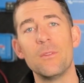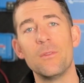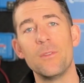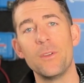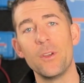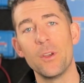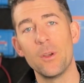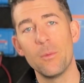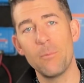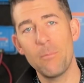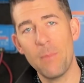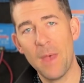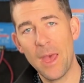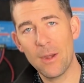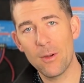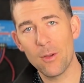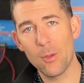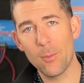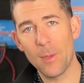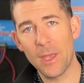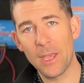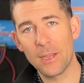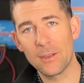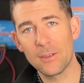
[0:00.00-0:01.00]
for your
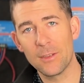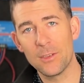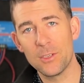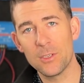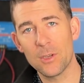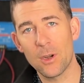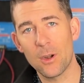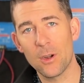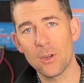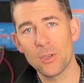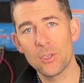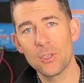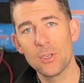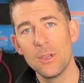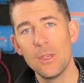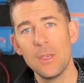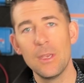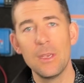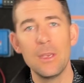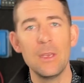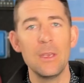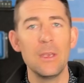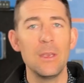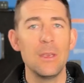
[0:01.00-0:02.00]
battery bank to charge.
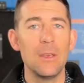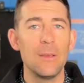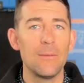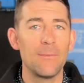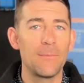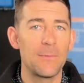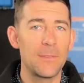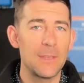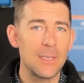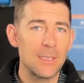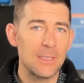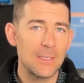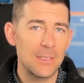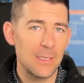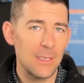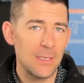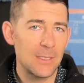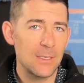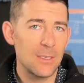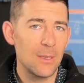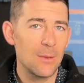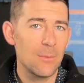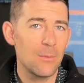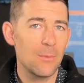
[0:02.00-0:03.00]
This
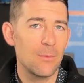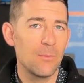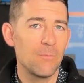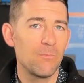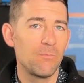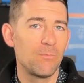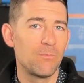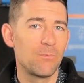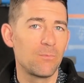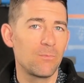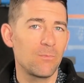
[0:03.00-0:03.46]
system